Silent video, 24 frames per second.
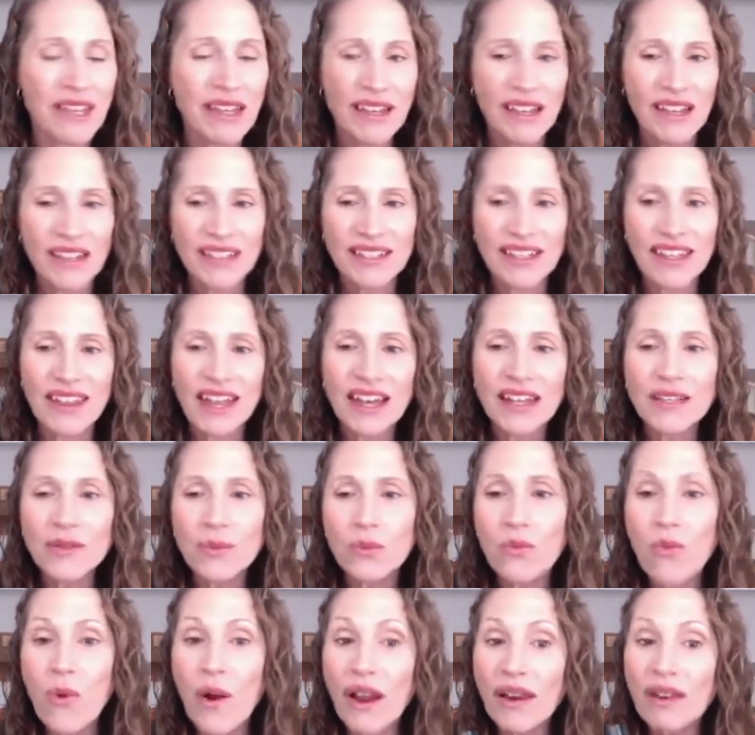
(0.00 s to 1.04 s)
So that's
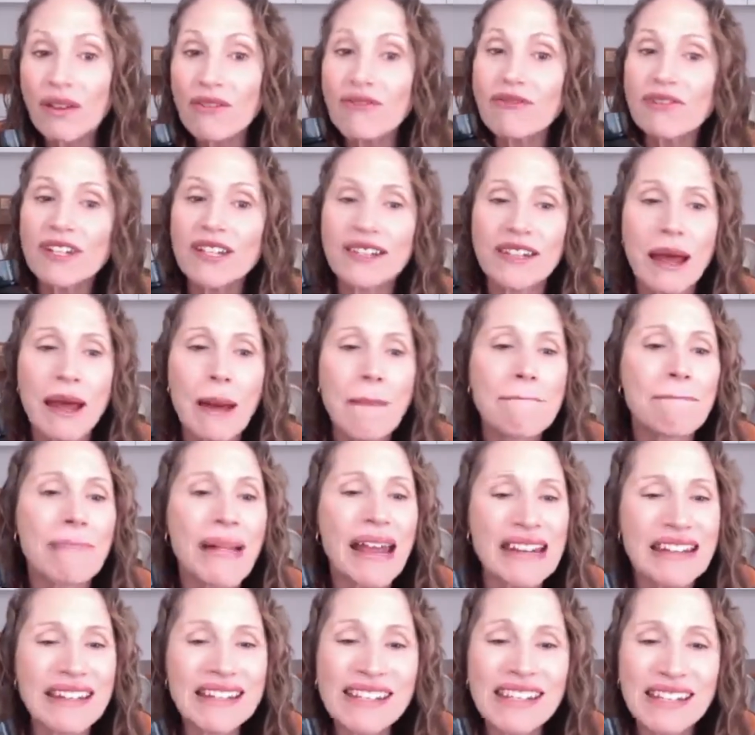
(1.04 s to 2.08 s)
one of its
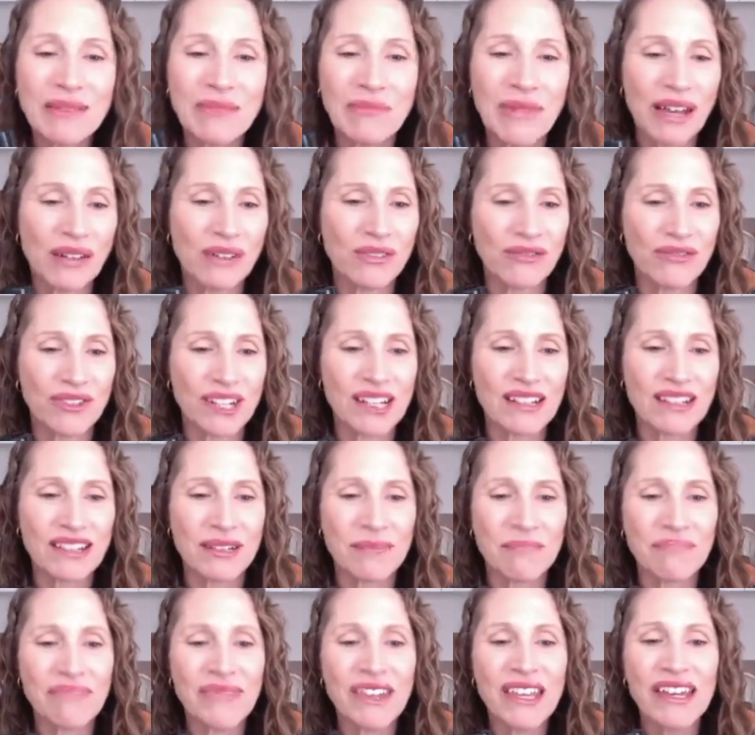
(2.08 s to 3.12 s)
amazing
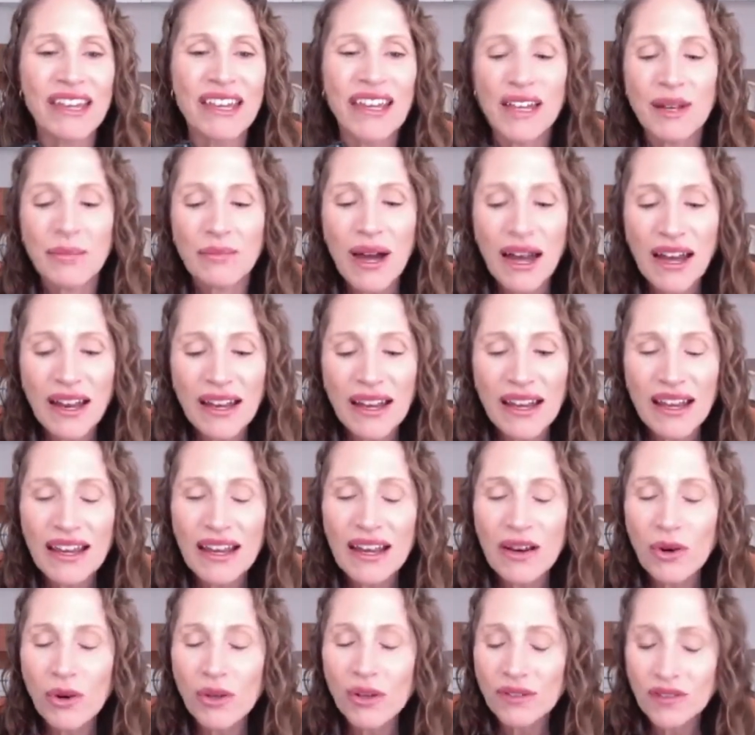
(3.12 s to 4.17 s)
benefits. But
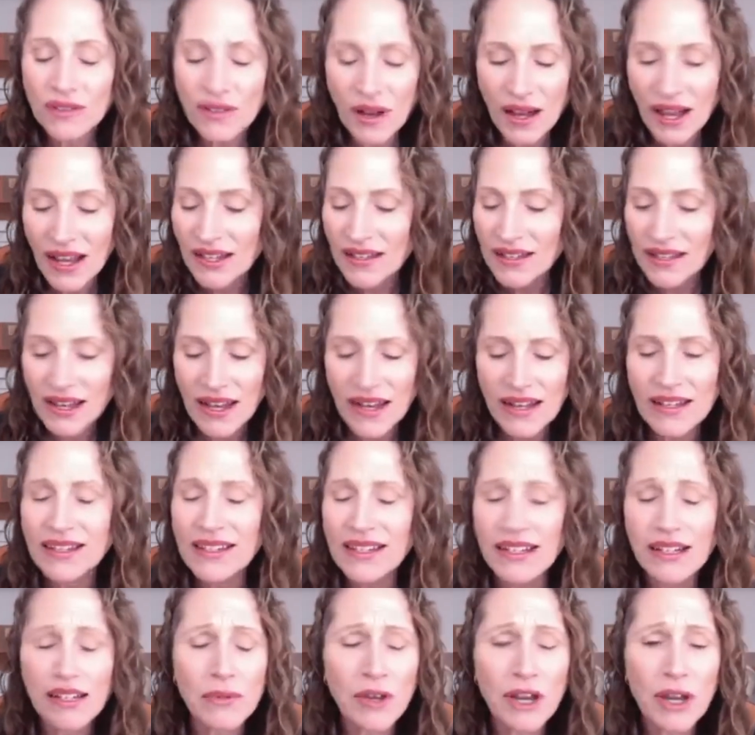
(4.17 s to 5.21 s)
it also has, it's
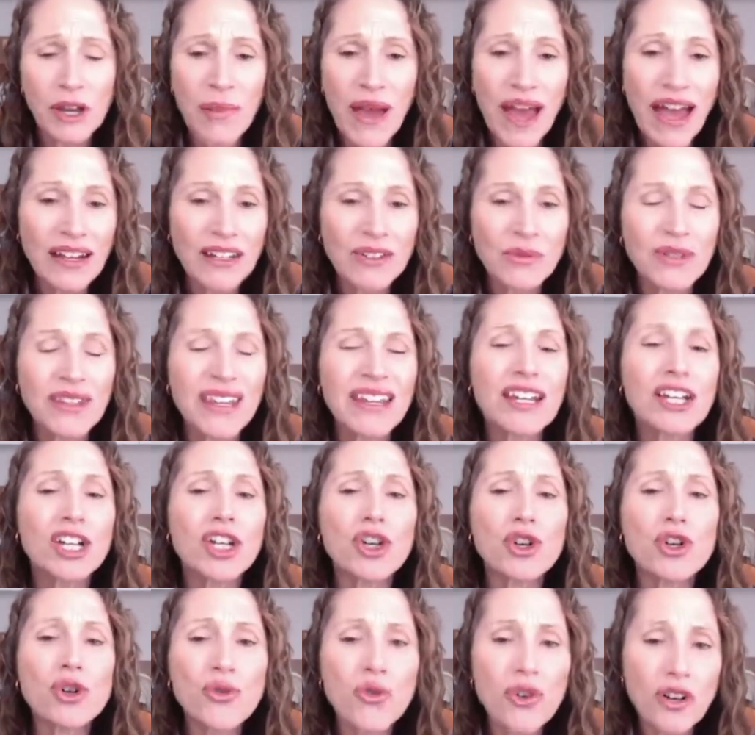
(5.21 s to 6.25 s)
packed with
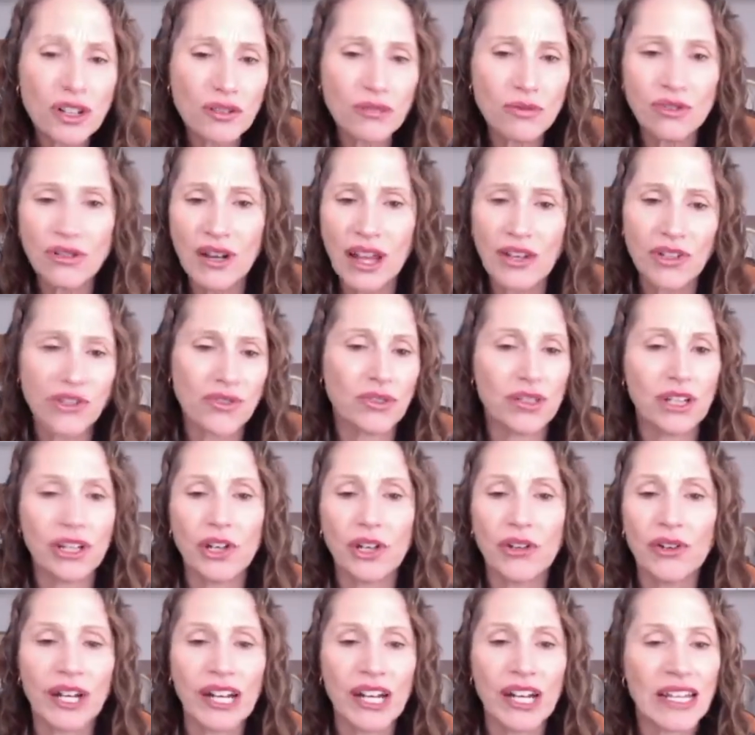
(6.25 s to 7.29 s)
incredible natural
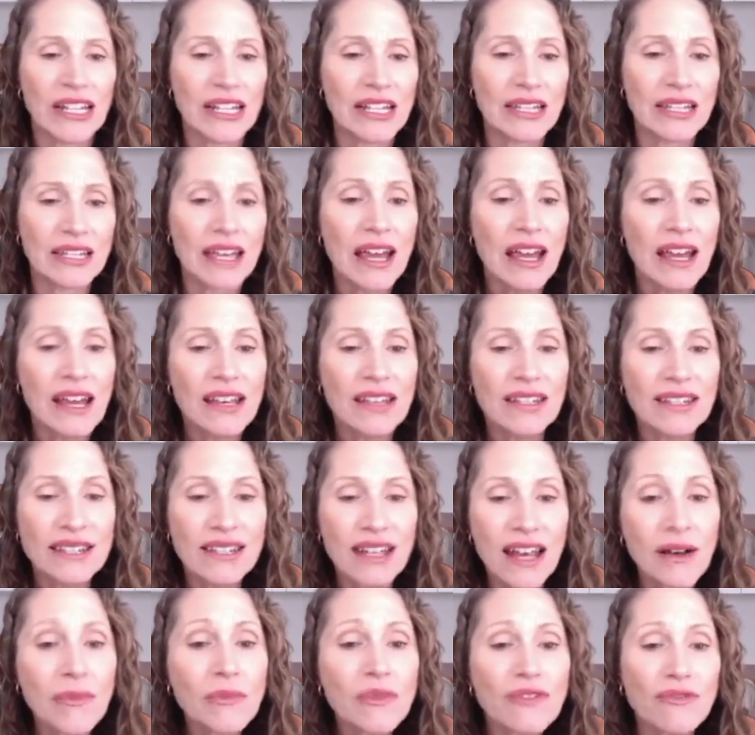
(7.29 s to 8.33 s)
ingredients,
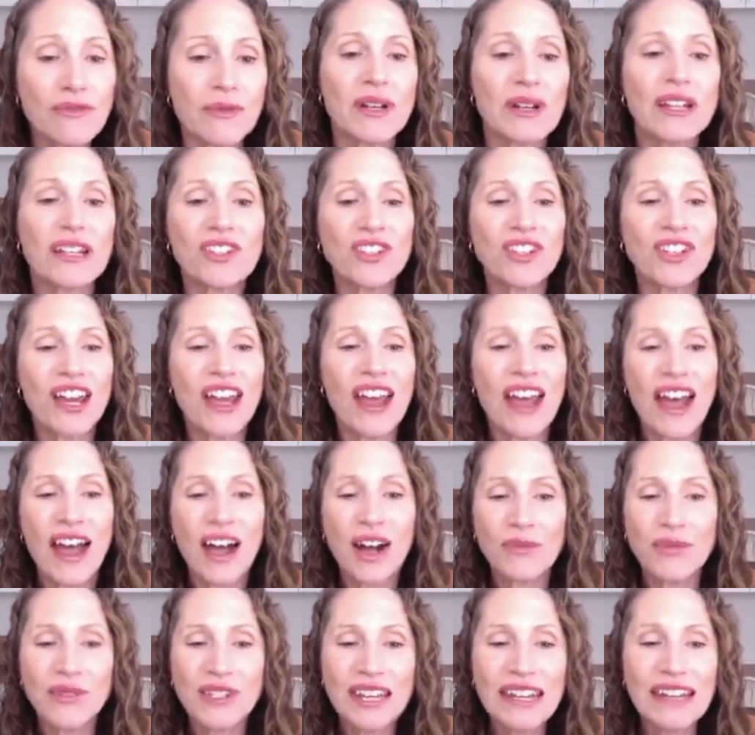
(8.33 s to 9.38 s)
some of which
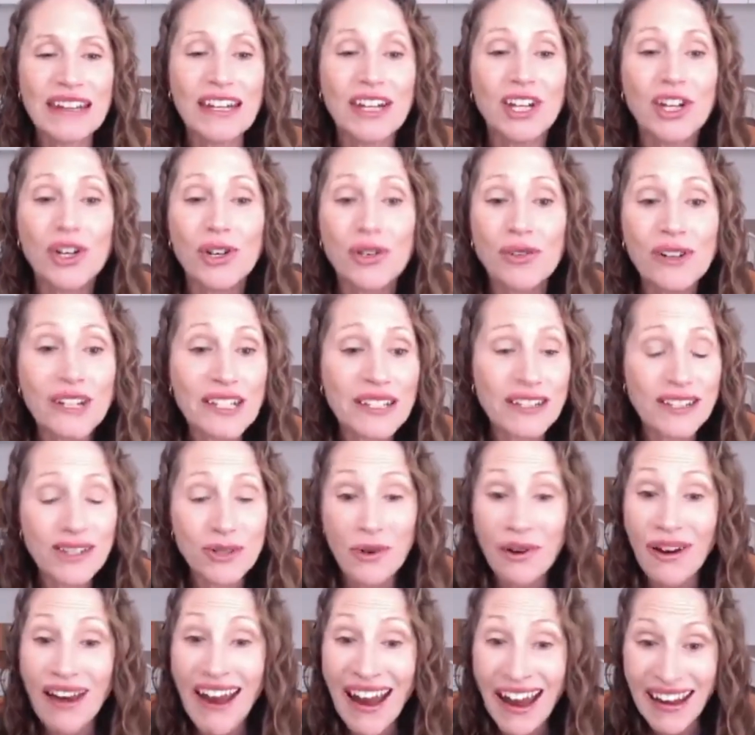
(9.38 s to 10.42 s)
help to increase
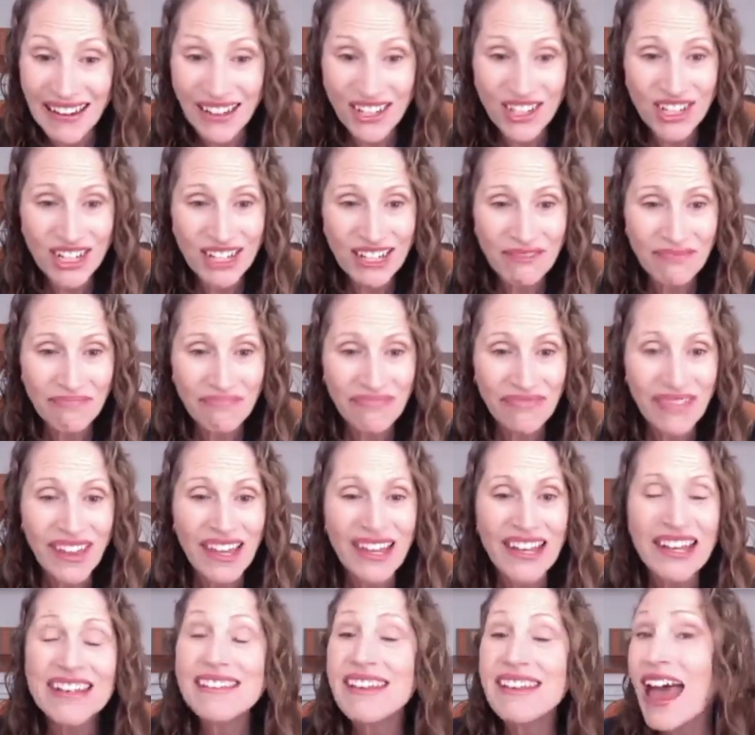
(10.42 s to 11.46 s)
your energy,
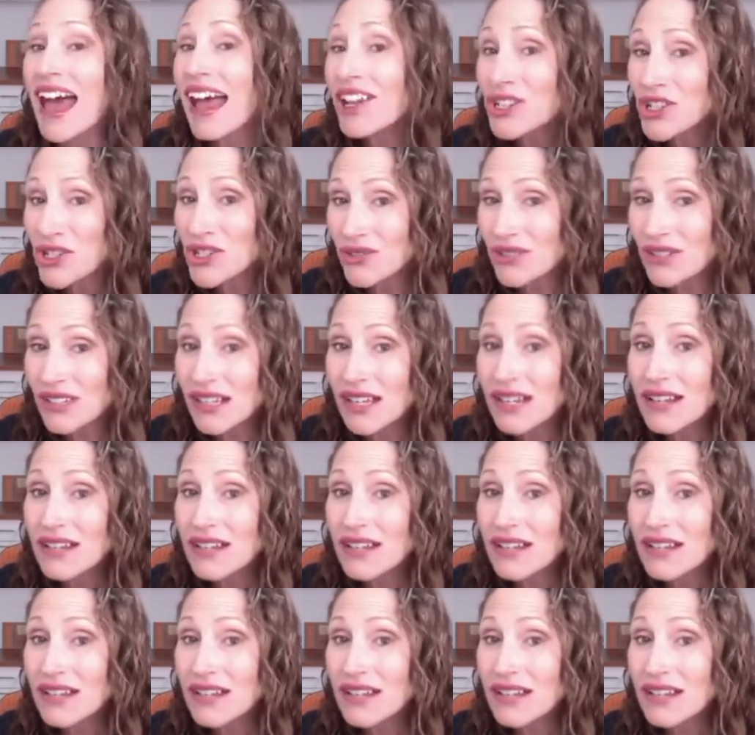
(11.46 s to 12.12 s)
naturally